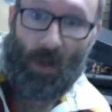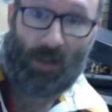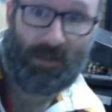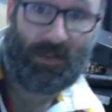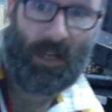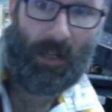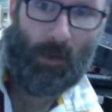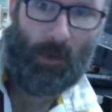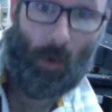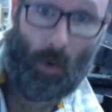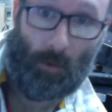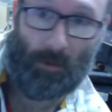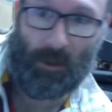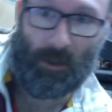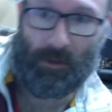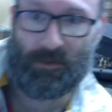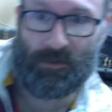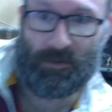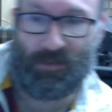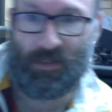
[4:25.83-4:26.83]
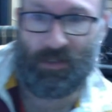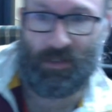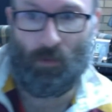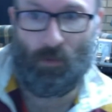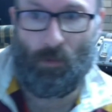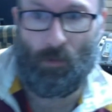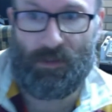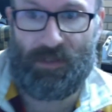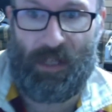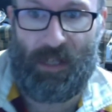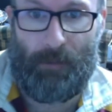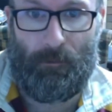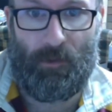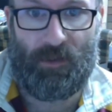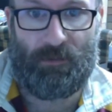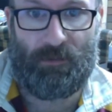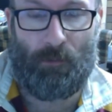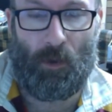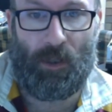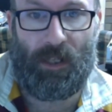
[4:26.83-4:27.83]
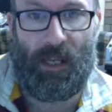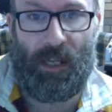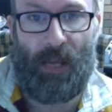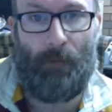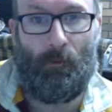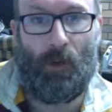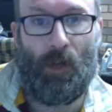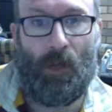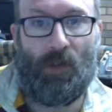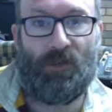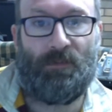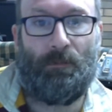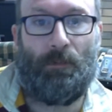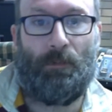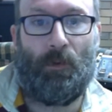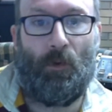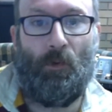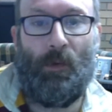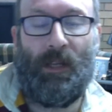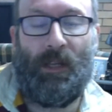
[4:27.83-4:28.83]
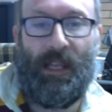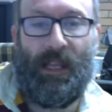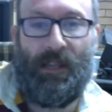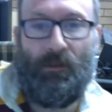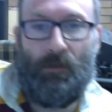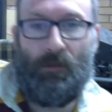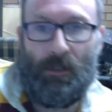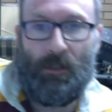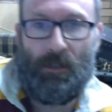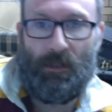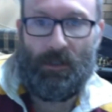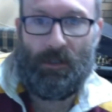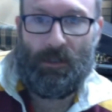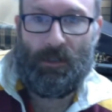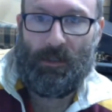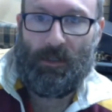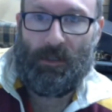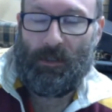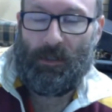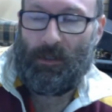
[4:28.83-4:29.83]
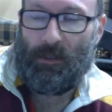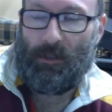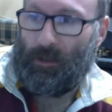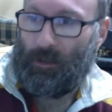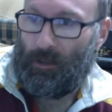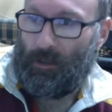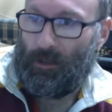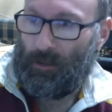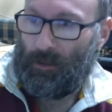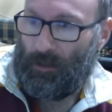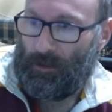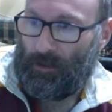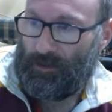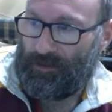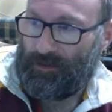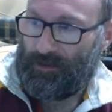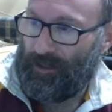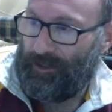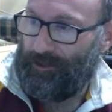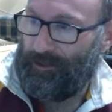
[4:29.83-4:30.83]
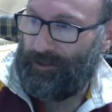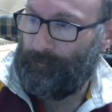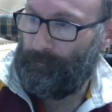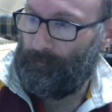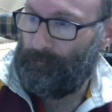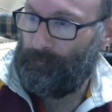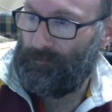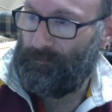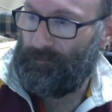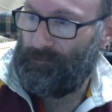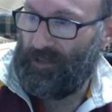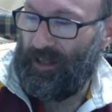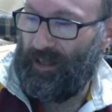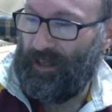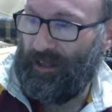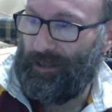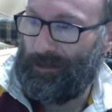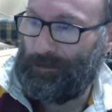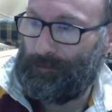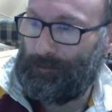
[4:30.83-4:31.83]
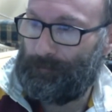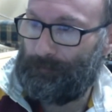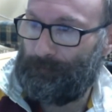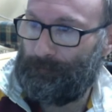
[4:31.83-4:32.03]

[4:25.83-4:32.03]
I say normally because it doesn't always happen if my camera goes blue again. So, yeah,